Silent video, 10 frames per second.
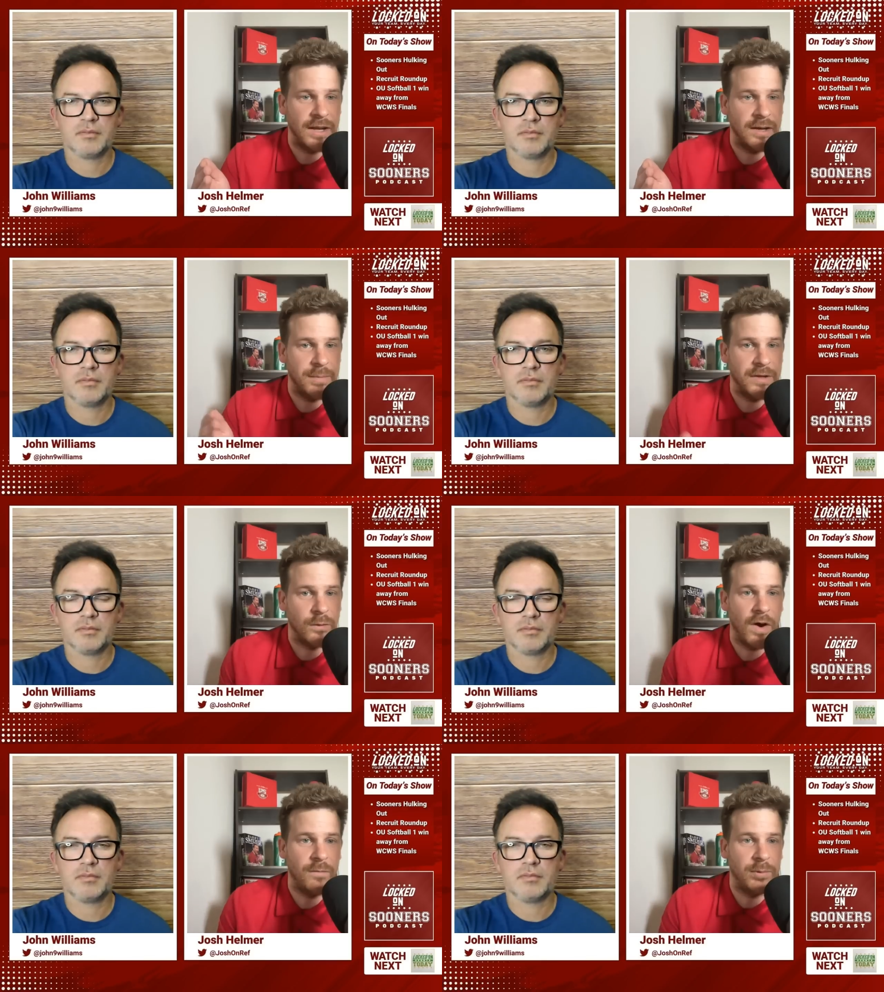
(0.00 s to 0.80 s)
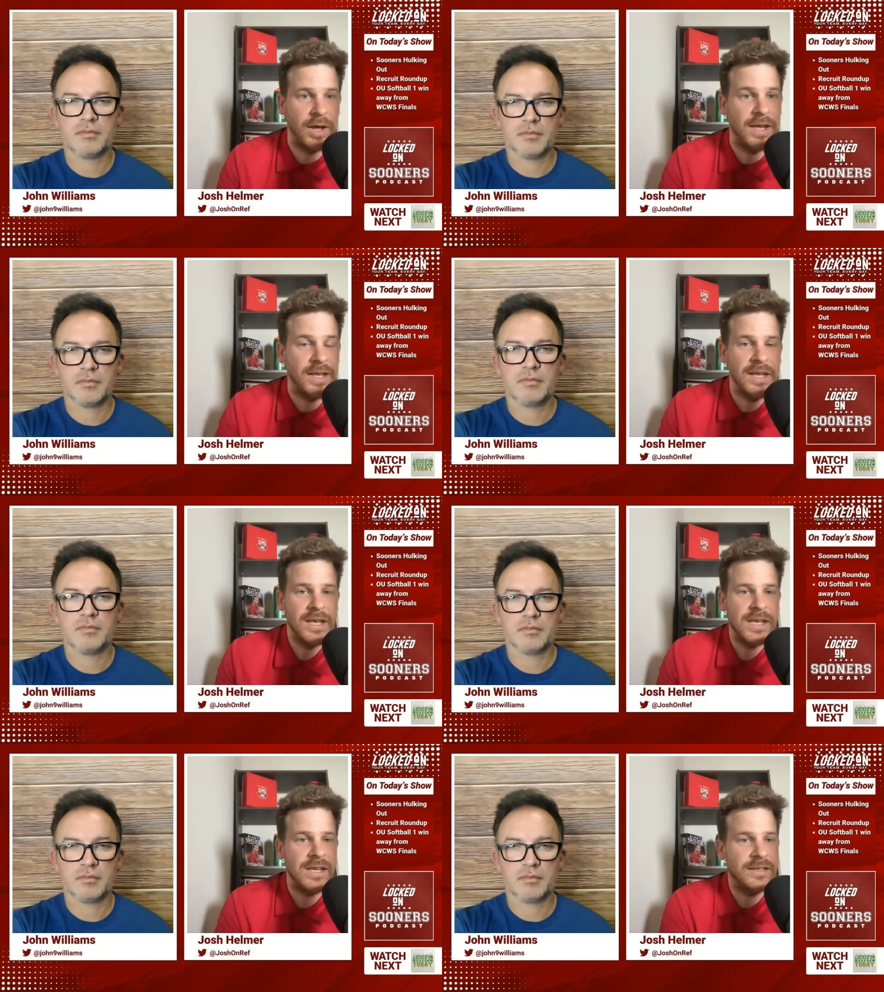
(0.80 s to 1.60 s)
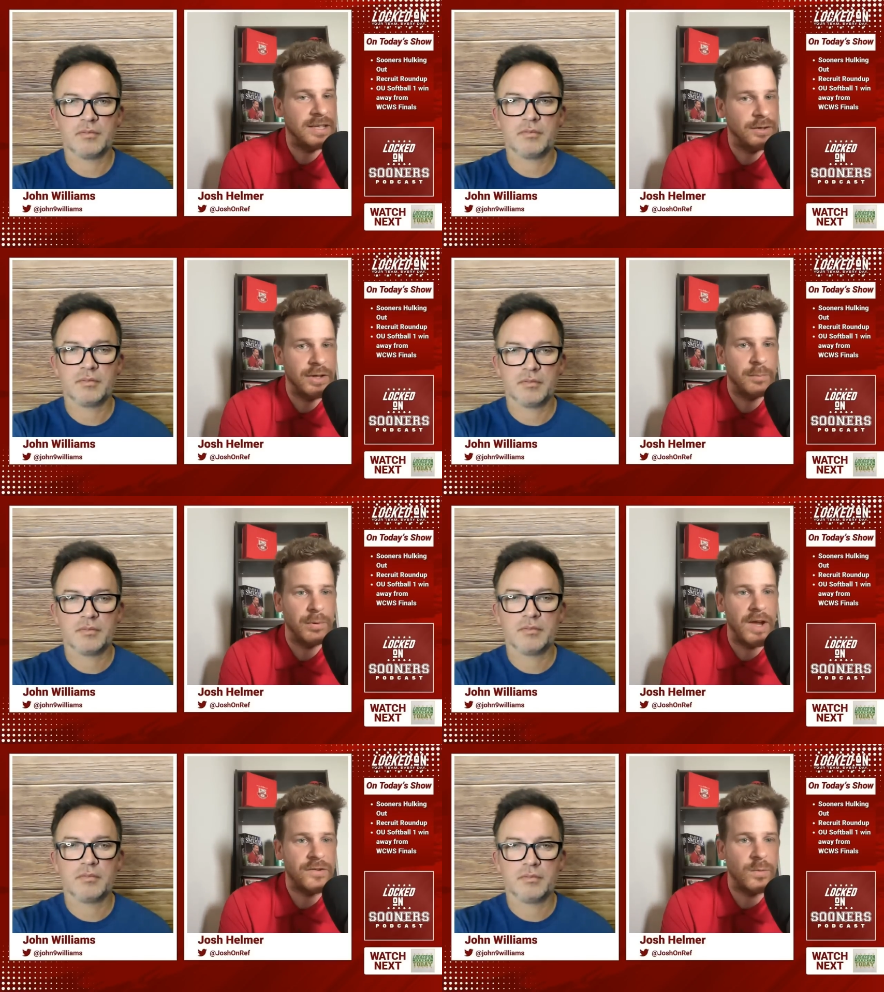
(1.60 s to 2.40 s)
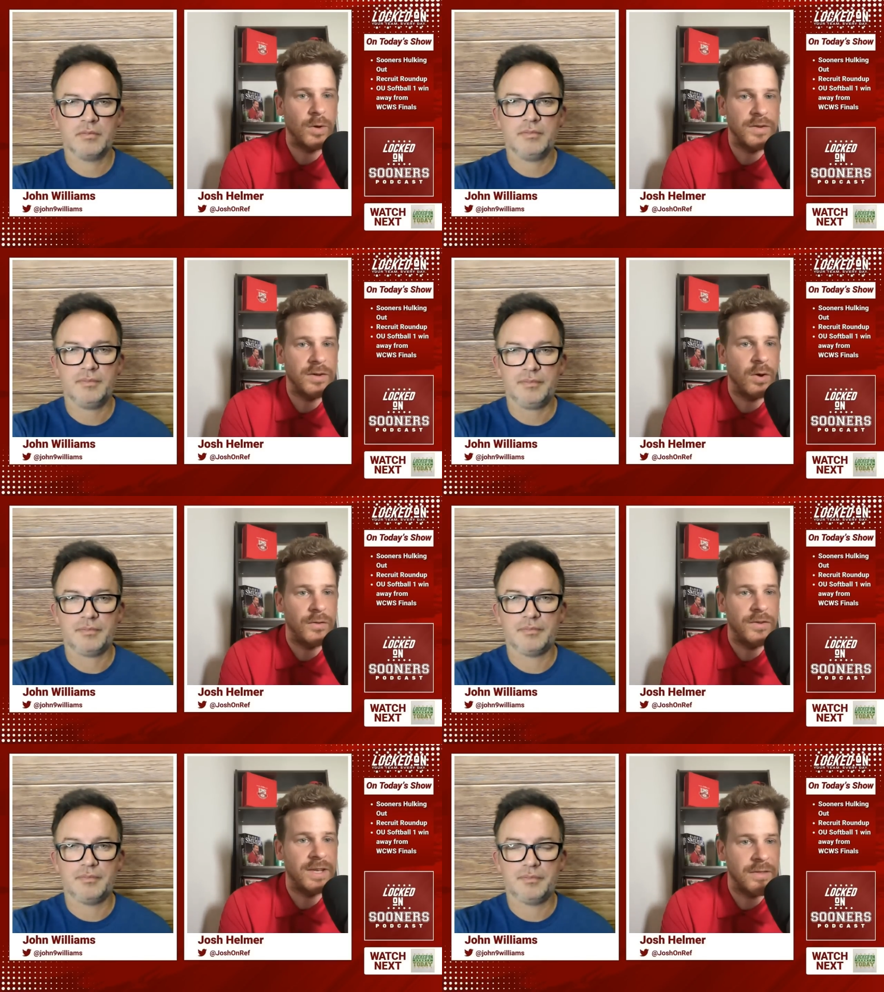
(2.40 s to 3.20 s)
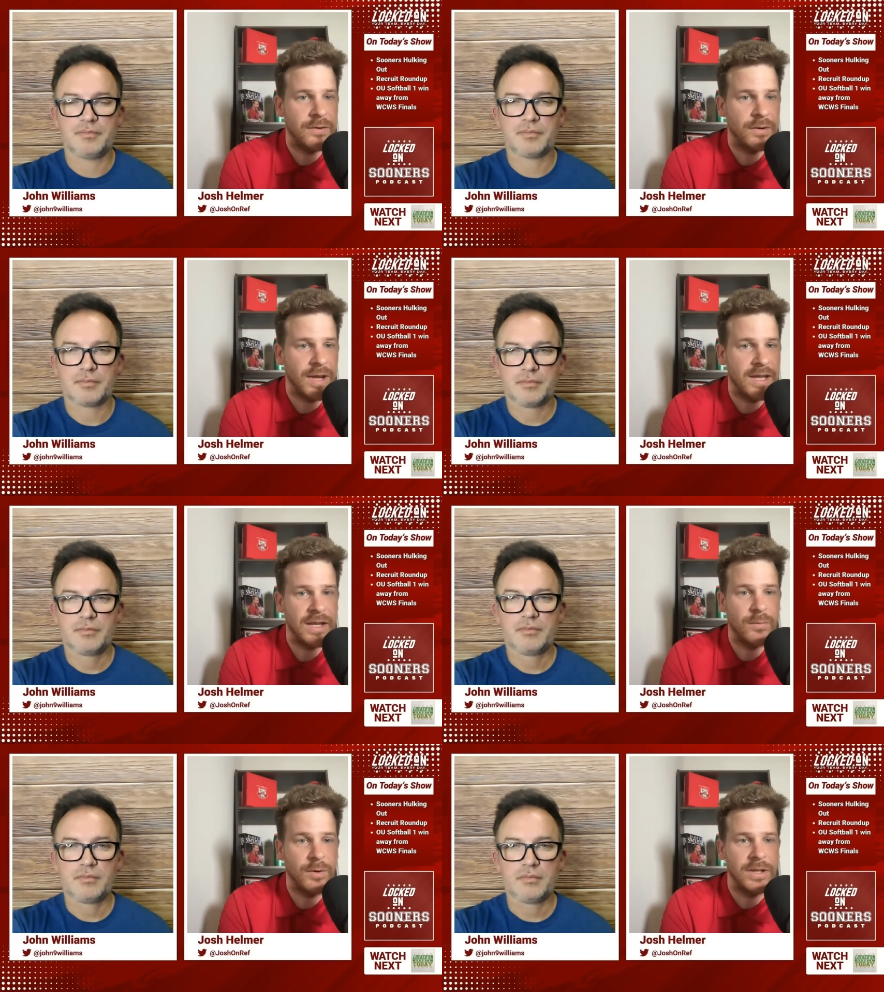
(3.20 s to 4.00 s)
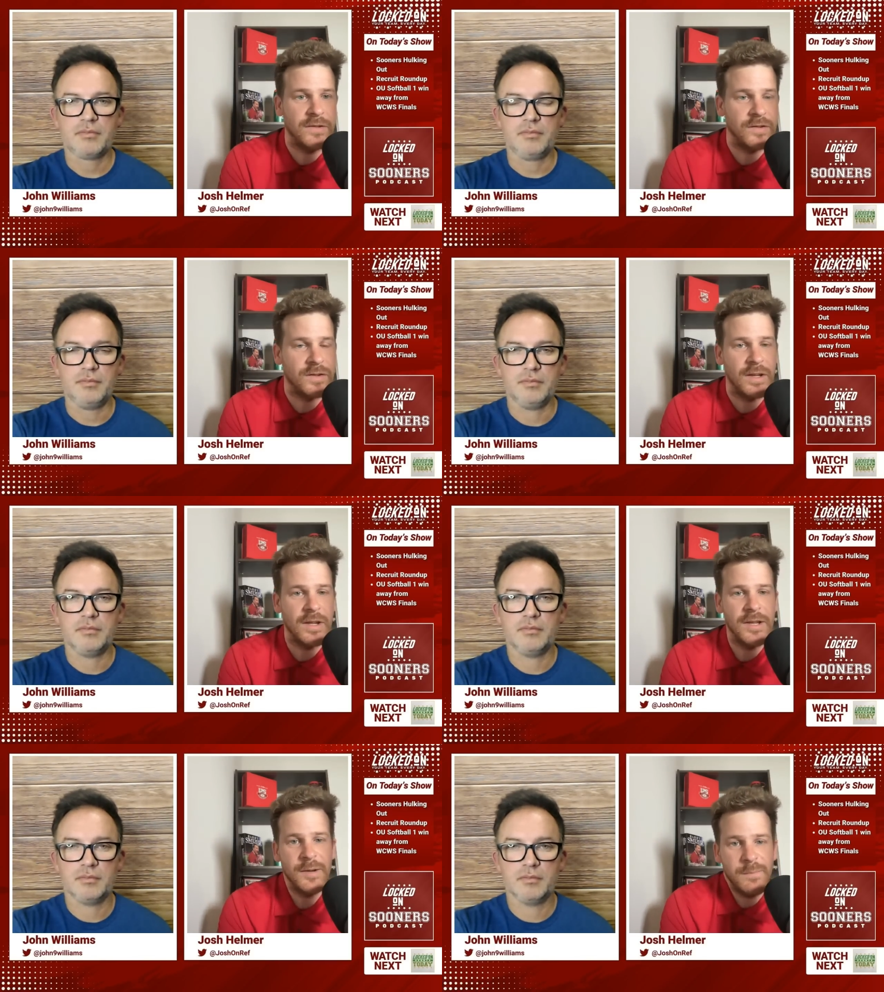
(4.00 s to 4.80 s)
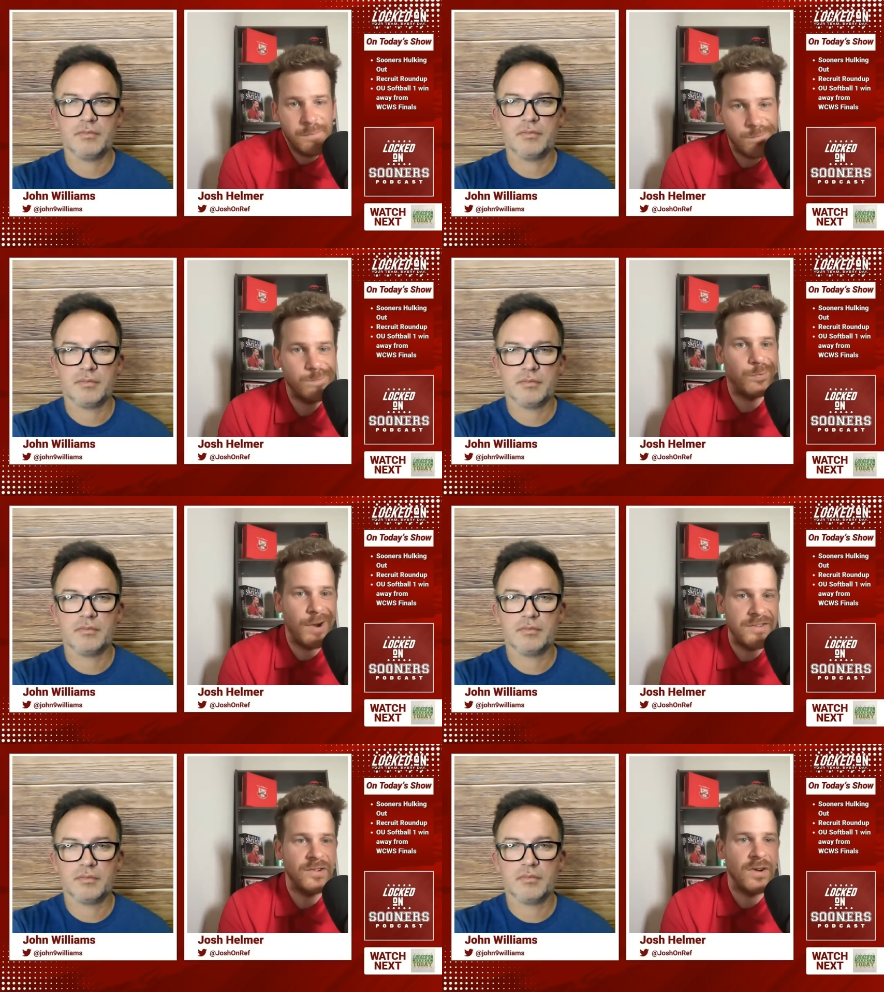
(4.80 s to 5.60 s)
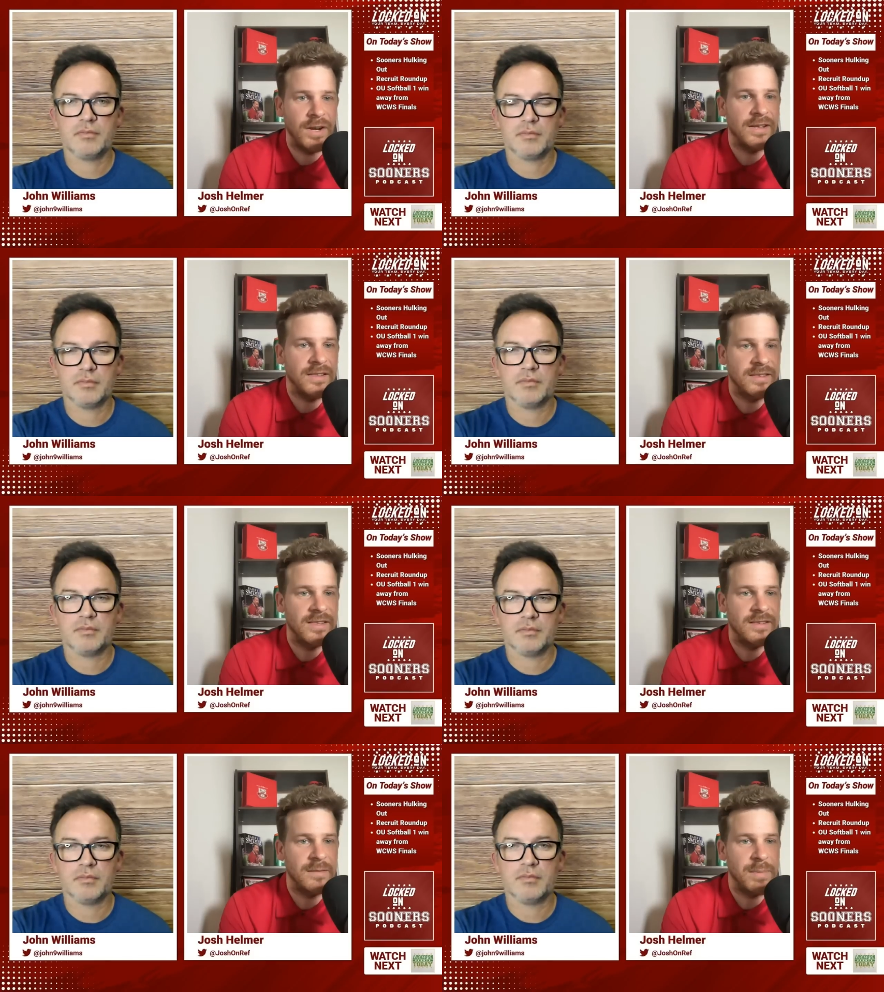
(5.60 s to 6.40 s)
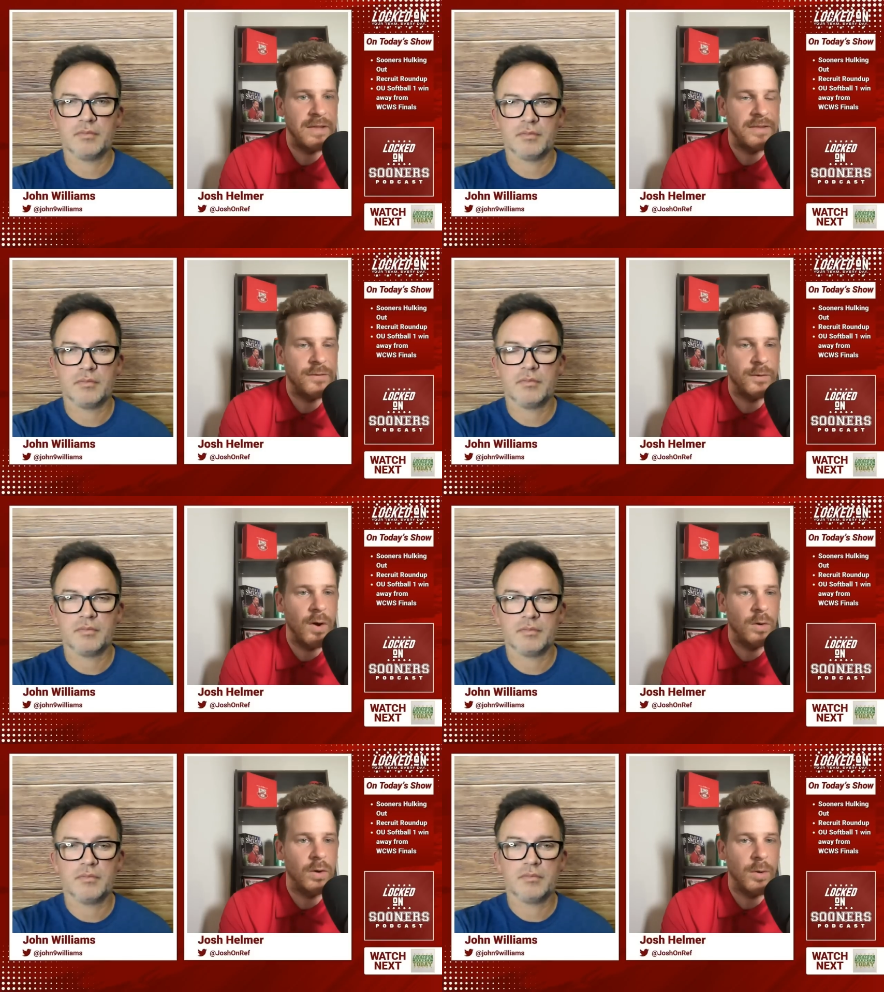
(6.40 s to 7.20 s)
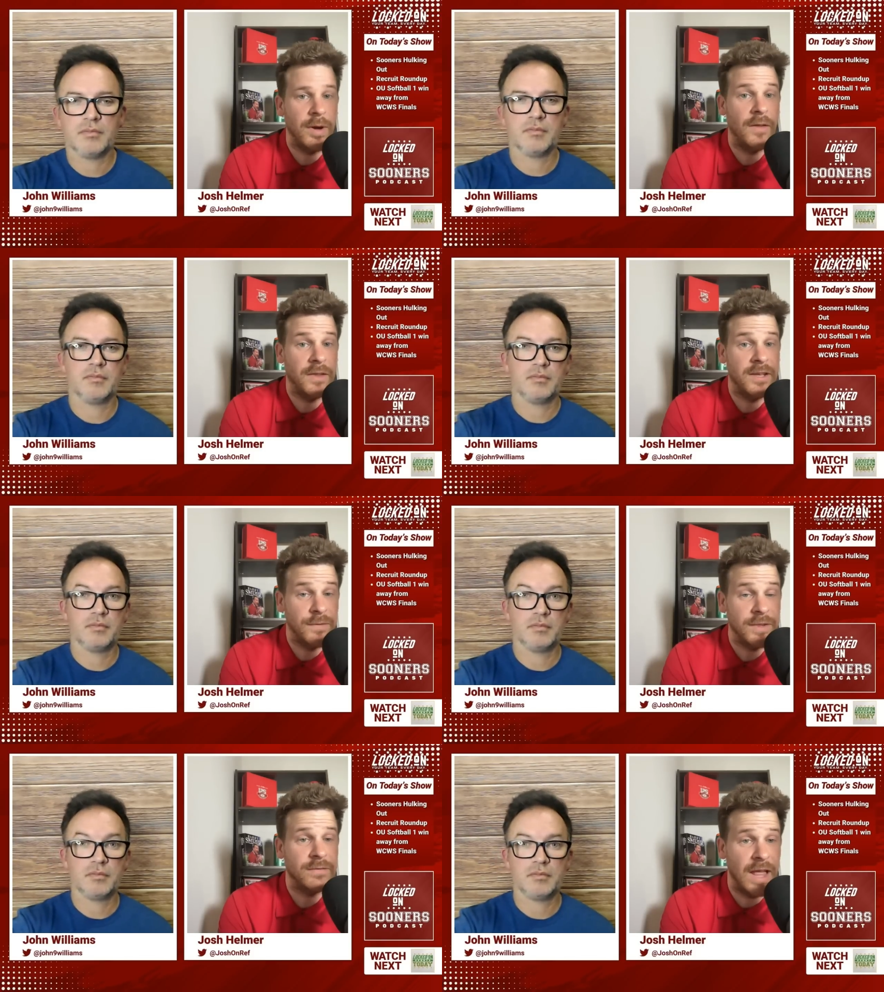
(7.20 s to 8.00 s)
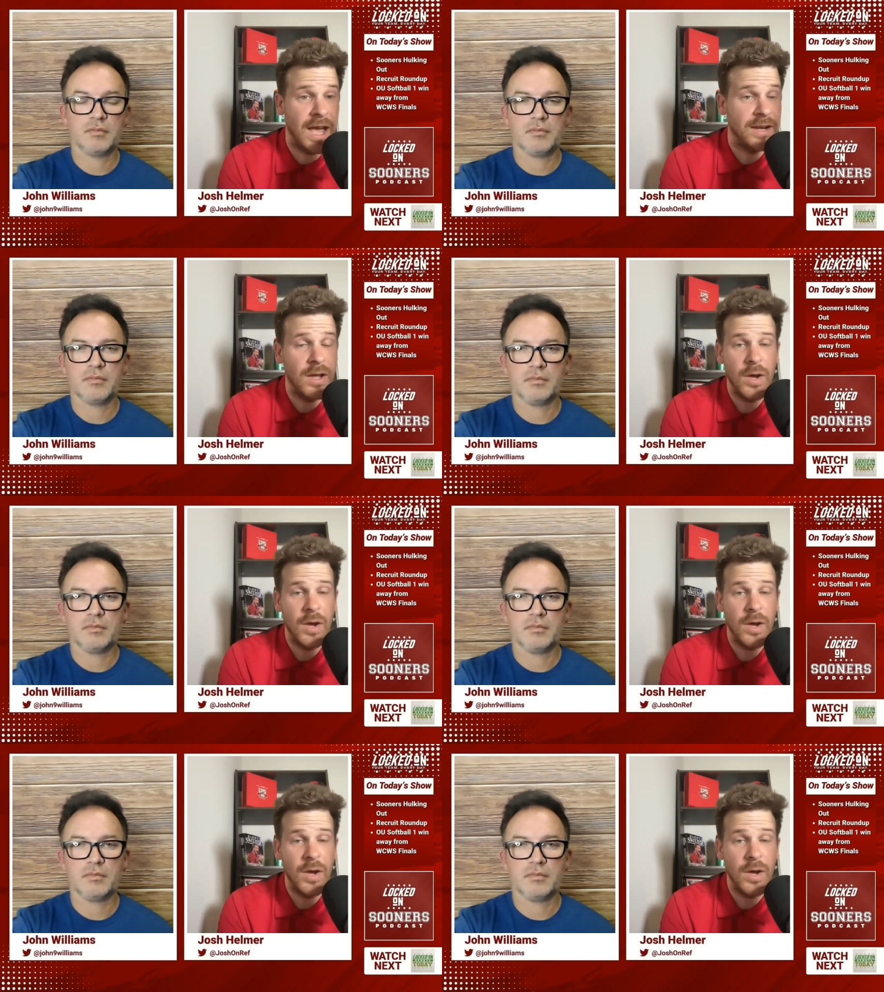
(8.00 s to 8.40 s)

Speaker 1: into Big 12 play, interior pressure wasn't altogether great, and really just pressure on a consistent basis for Oklahoma on the defensive line